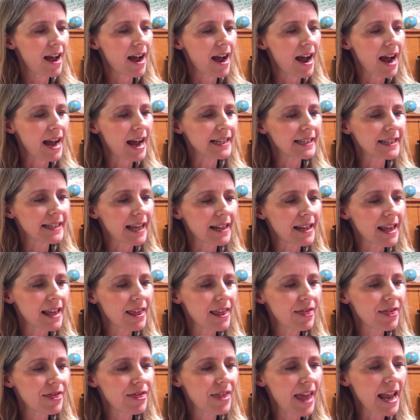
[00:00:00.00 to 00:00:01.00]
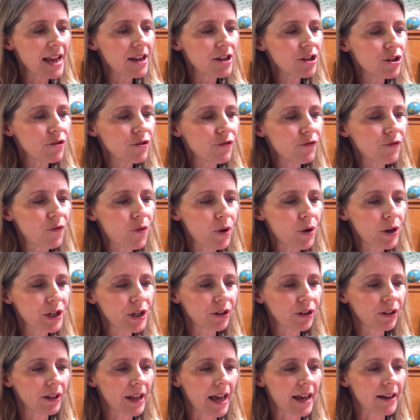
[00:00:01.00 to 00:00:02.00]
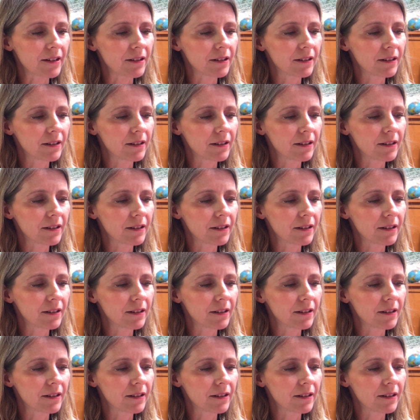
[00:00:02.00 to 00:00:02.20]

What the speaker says: I said, "Thank you for your letter.